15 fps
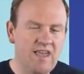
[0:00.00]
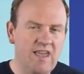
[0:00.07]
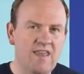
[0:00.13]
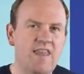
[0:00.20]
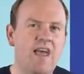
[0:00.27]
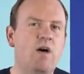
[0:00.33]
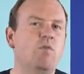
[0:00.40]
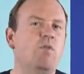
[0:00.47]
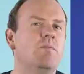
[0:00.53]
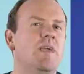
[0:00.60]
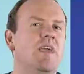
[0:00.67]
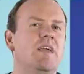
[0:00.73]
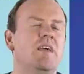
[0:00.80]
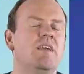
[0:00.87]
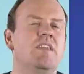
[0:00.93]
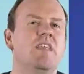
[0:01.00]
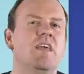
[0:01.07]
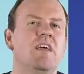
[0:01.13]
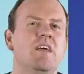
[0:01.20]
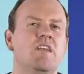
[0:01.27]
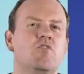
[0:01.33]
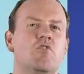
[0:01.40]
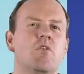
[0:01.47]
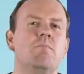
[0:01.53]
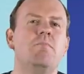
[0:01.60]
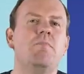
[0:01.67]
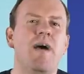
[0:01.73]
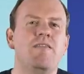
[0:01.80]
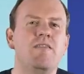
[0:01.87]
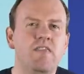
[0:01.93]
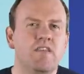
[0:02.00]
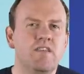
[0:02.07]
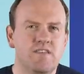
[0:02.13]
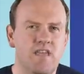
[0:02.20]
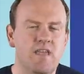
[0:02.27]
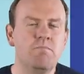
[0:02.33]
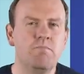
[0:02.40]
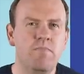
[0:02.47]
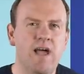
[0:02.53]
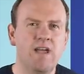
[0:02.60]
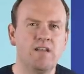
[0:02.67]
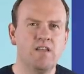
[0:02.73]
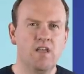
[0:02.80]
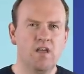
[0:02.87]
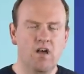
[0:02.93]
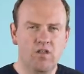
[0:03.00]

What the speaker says: And that will make a tremendous impact